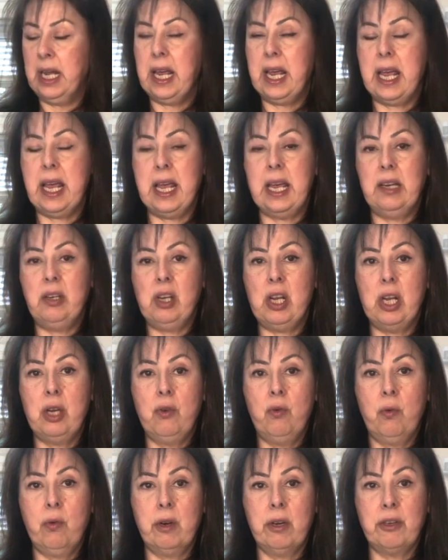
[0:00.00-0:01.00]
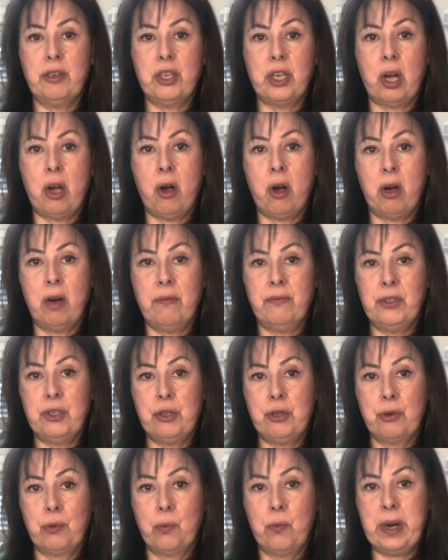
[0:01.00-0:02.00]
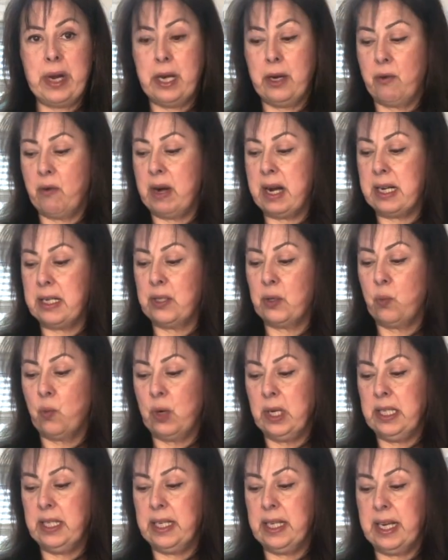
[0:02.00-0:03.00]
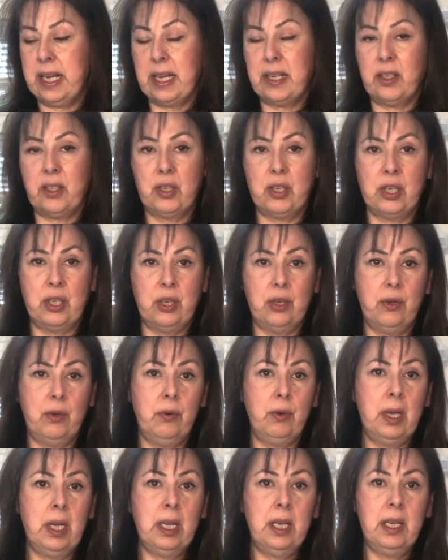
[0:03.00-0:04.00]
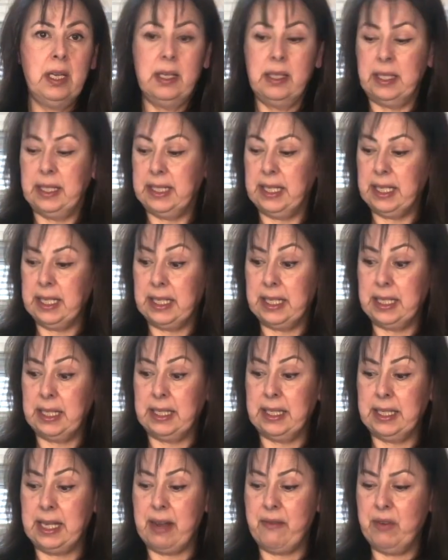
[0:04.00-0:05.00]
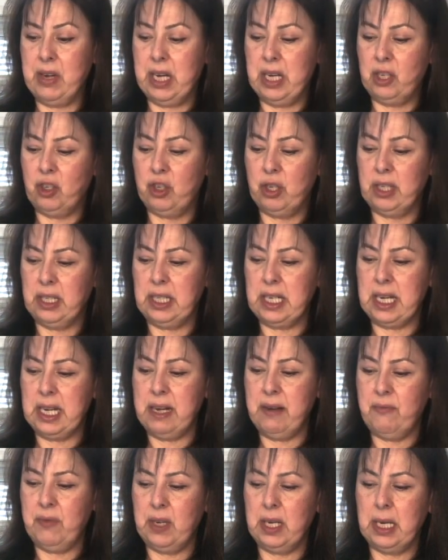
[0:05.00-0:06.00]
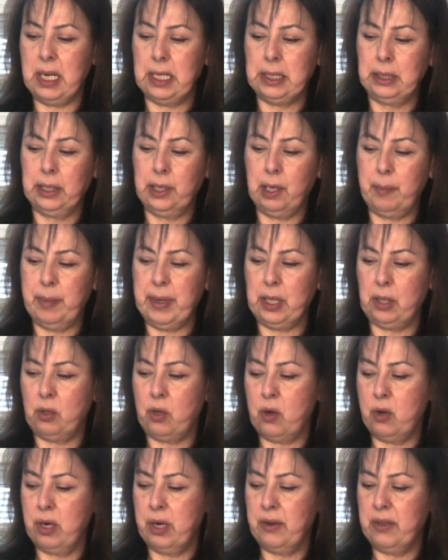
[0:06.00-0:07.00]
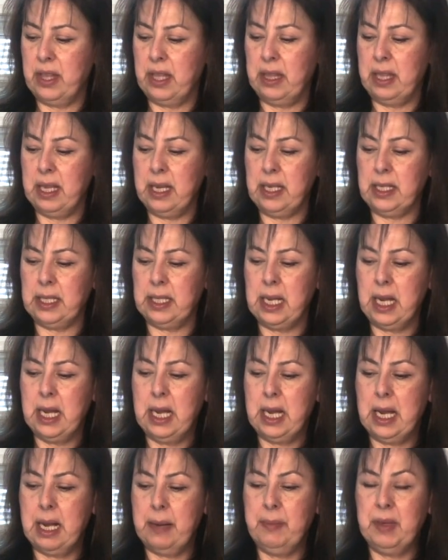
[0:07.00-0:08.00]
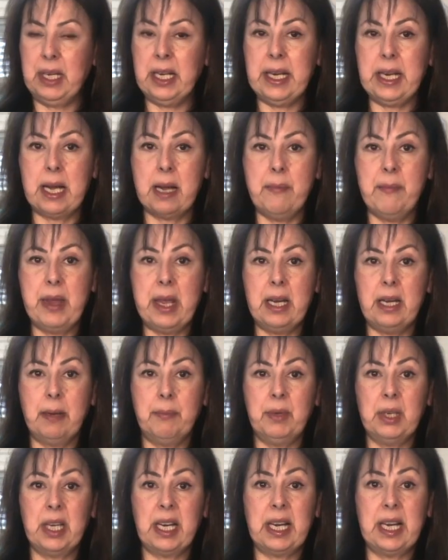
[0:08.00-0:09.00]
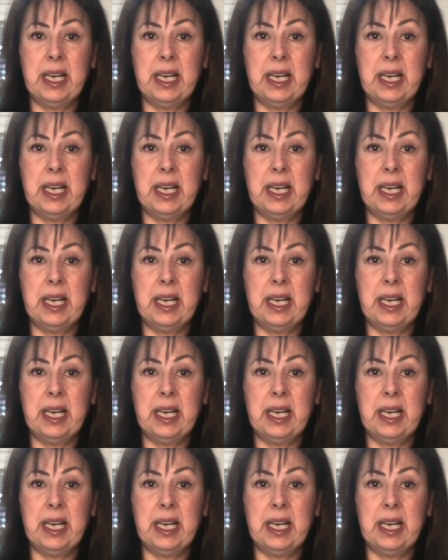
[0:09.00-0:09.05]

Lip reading: And in order to harvest your wheatgrass, once it gets to 6-7 inches, even a little bit longer than this, I'm going to come in, I'm going to